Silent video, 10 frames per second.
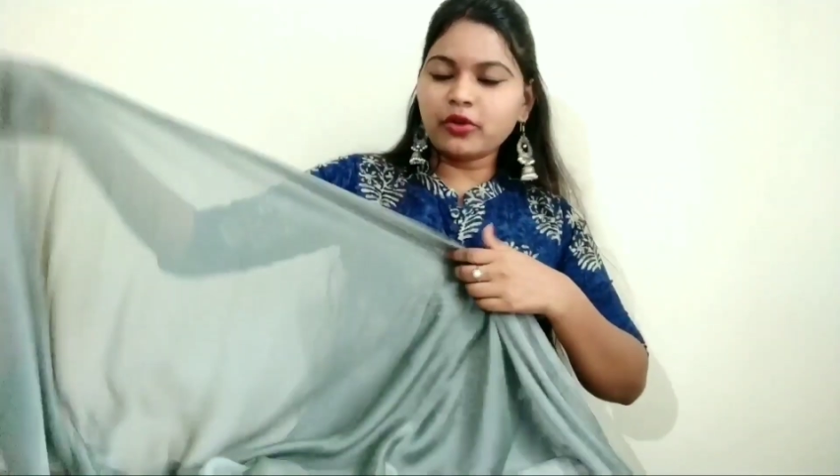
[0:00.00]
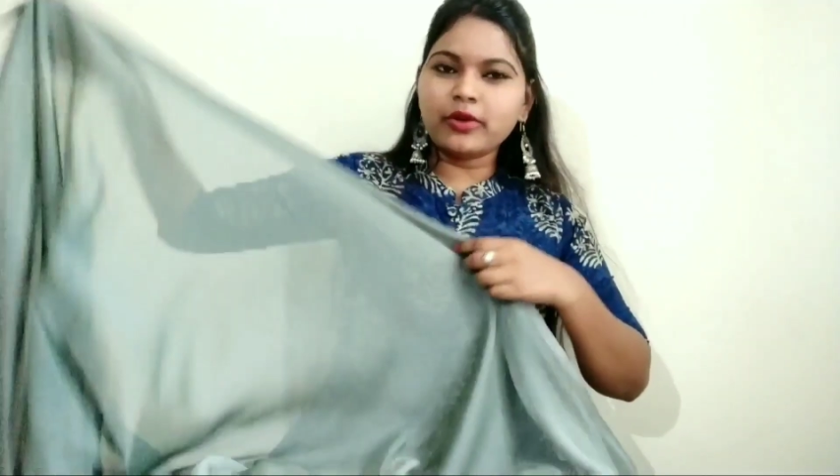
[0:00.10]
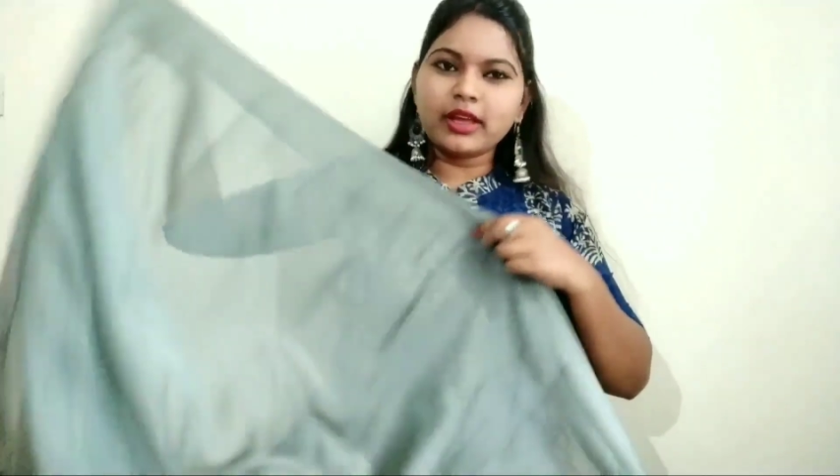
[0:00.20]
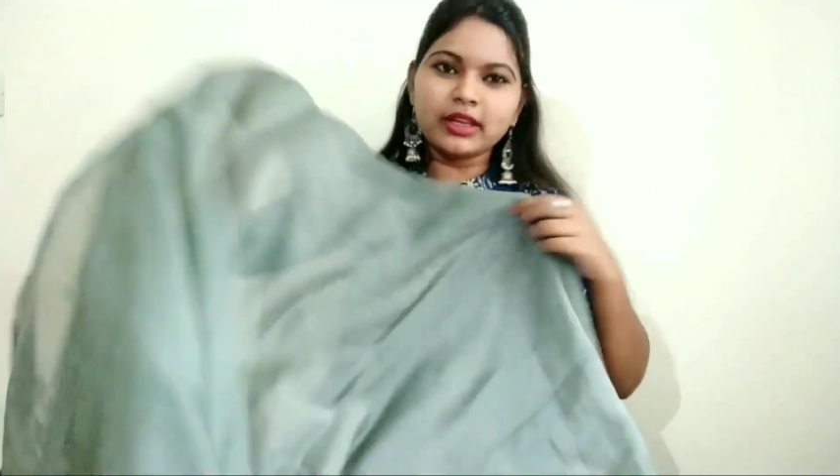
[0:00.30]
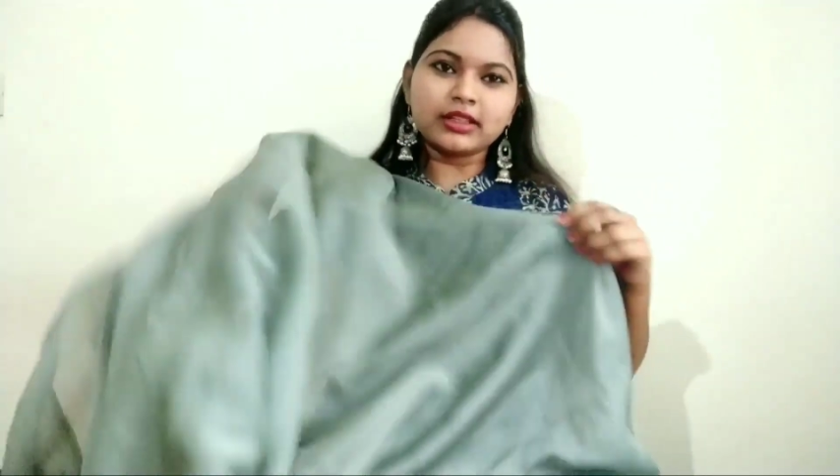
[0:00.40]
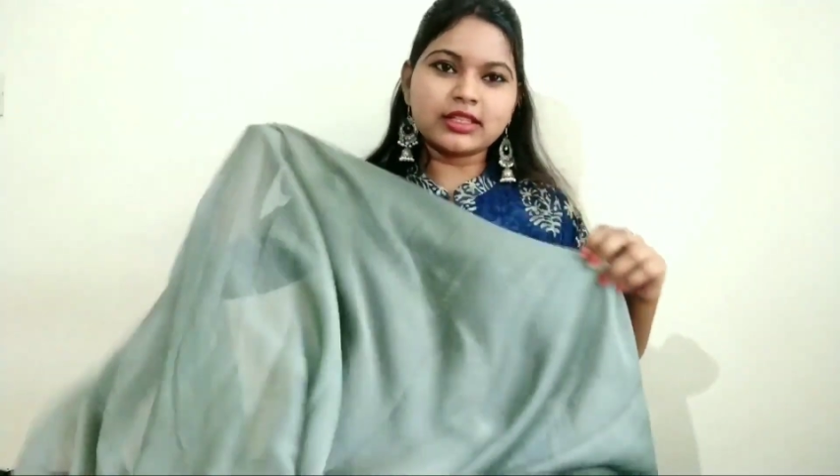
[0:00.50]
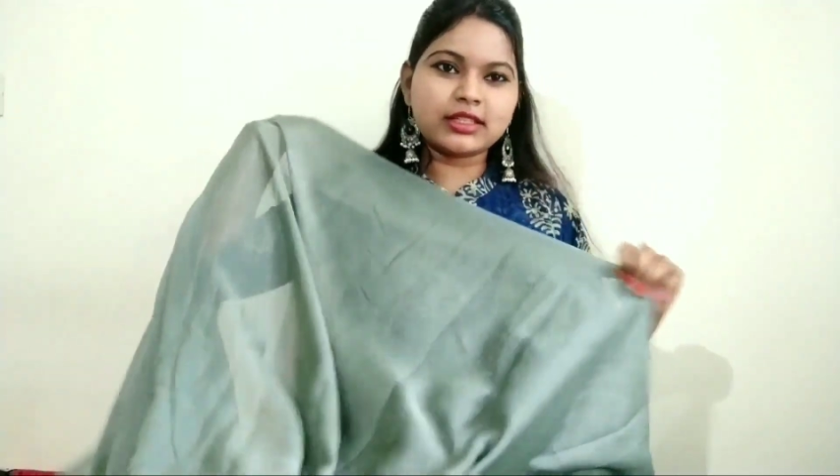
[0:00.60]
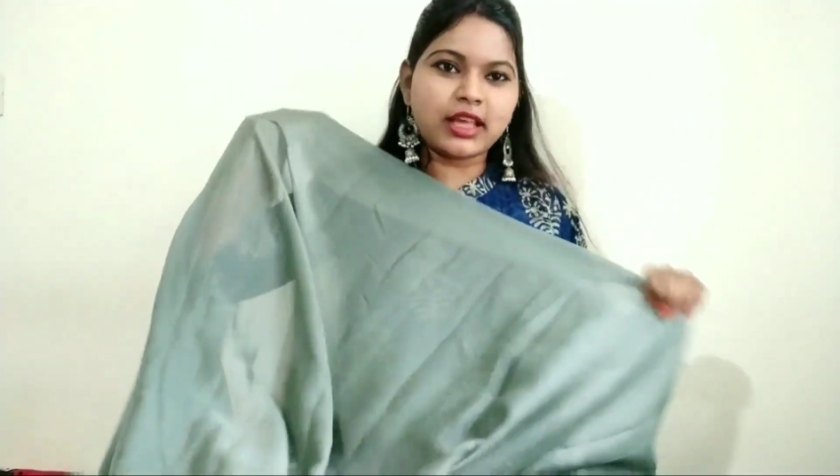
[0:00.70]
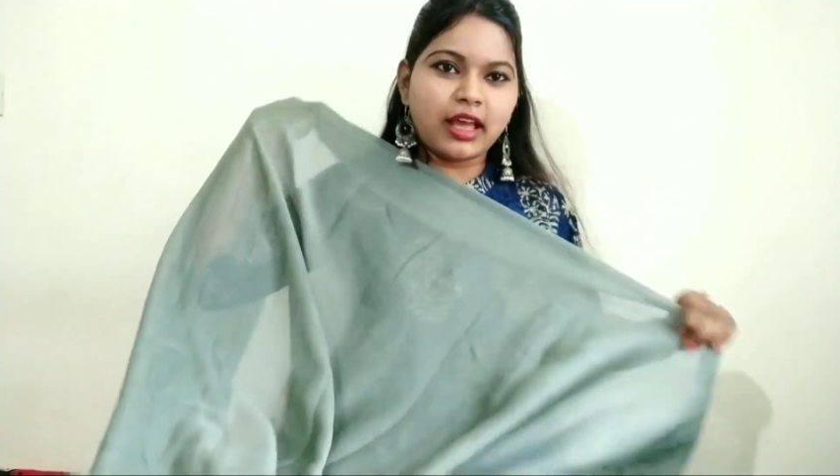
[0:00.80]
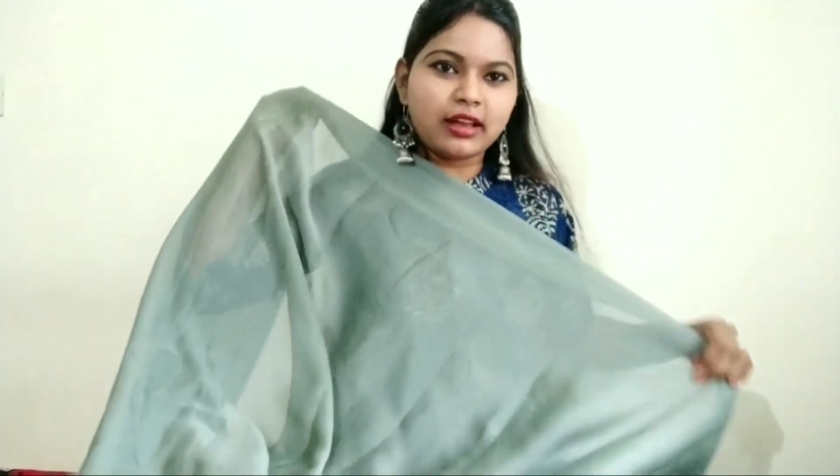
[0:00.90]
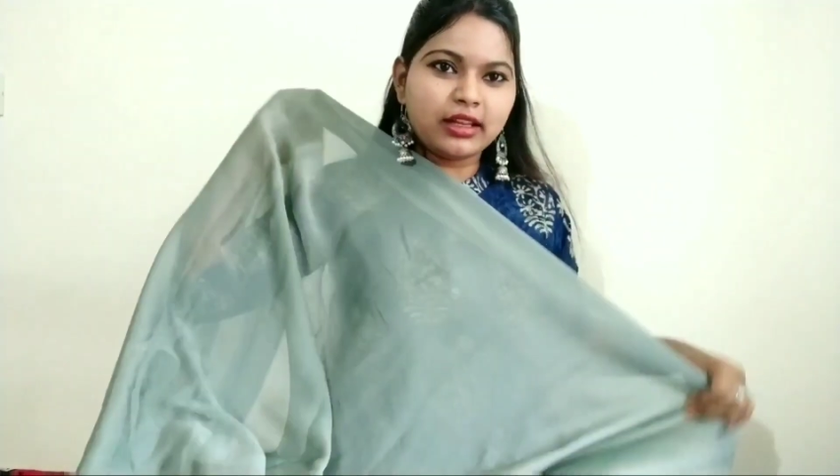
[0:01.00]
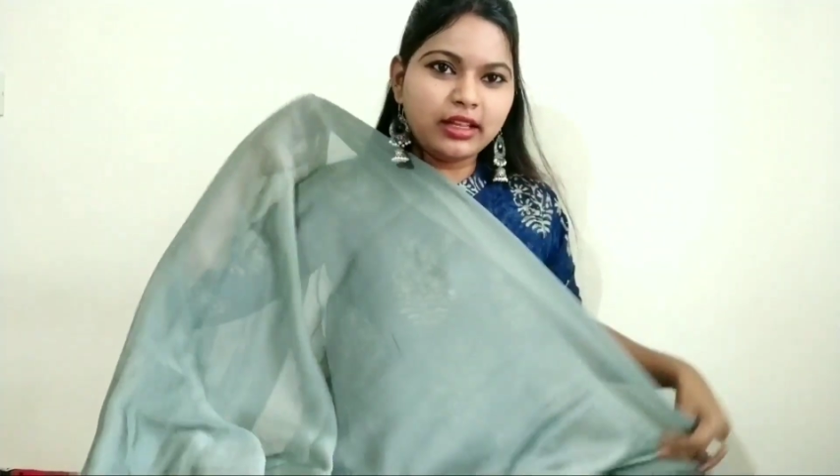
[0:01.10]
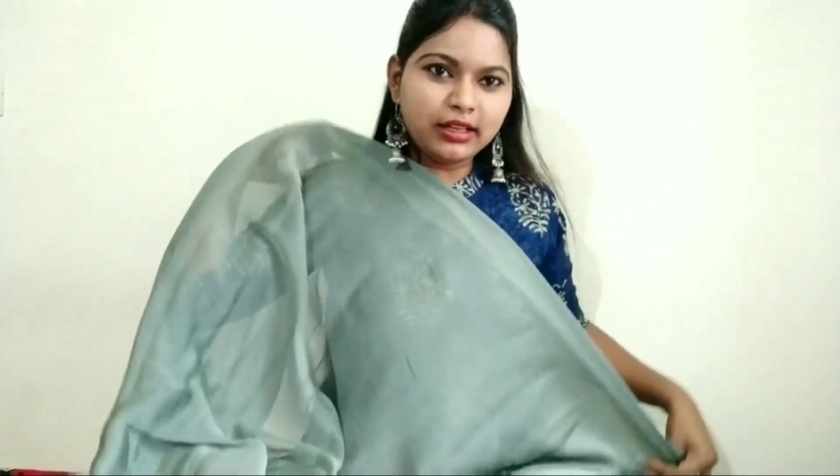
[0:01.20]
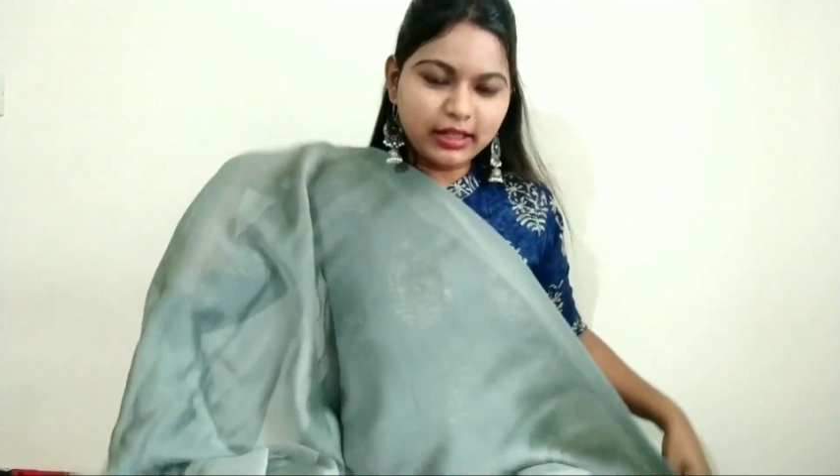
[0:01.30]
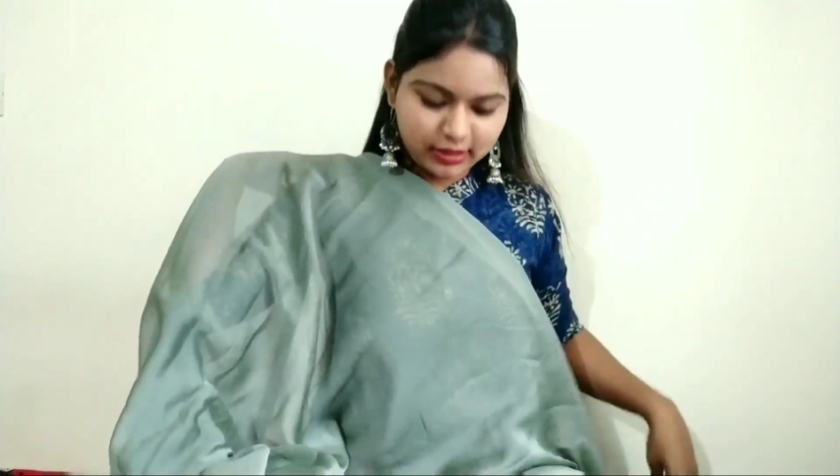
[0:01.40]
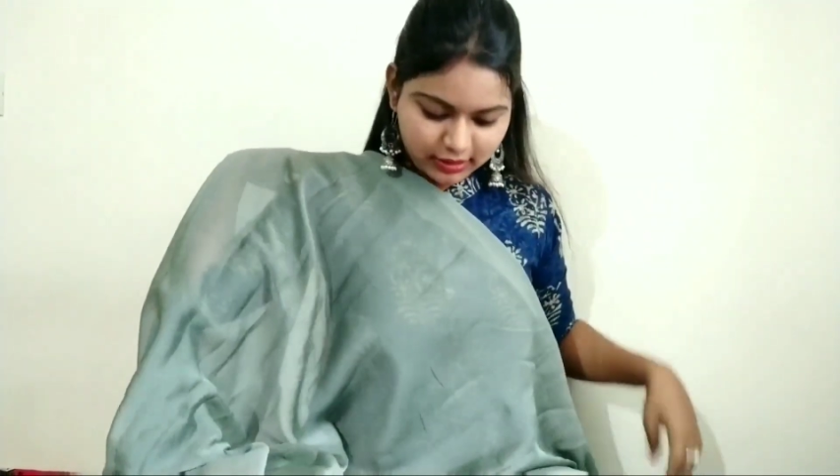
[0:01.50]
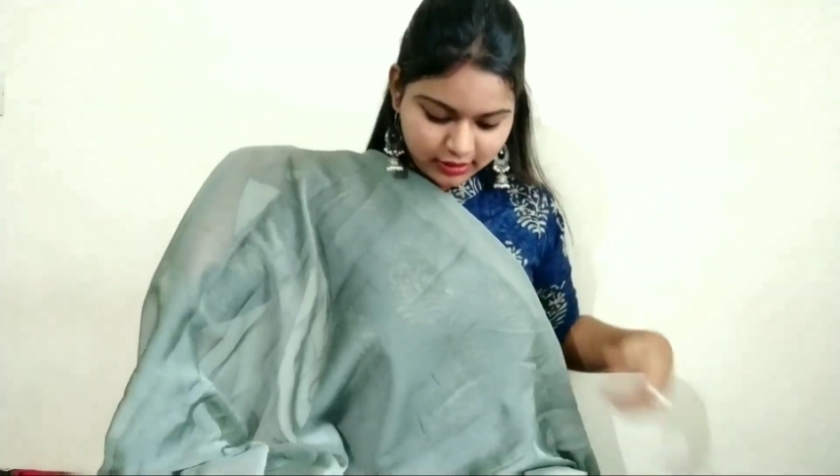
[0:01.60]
wearing this saree, like